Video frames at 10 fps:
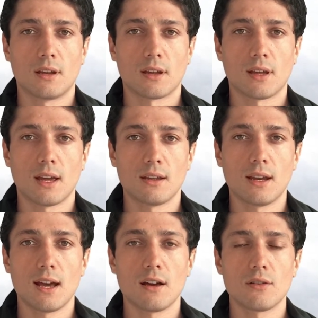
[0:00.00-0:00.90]
And
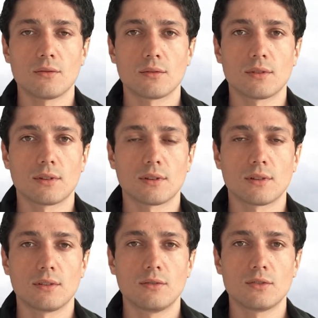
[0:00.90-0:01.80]
now
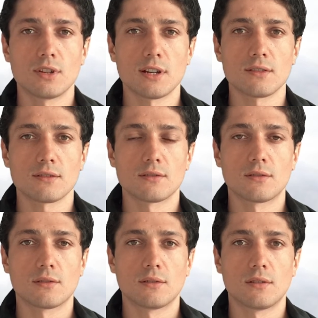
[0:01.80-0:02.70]
you're just
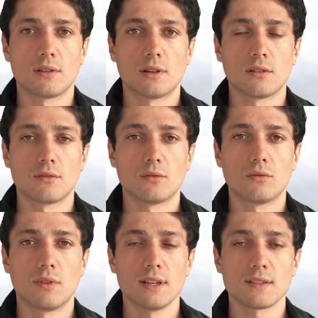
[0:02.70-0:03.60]

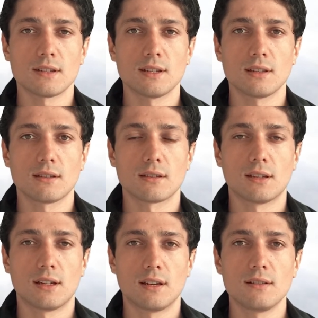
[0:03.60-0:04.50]
resting
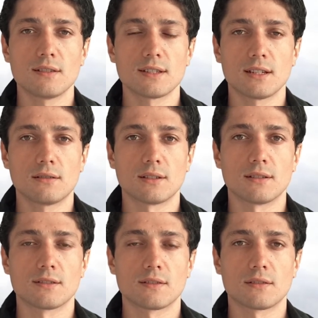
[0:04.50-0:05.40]
in stillness.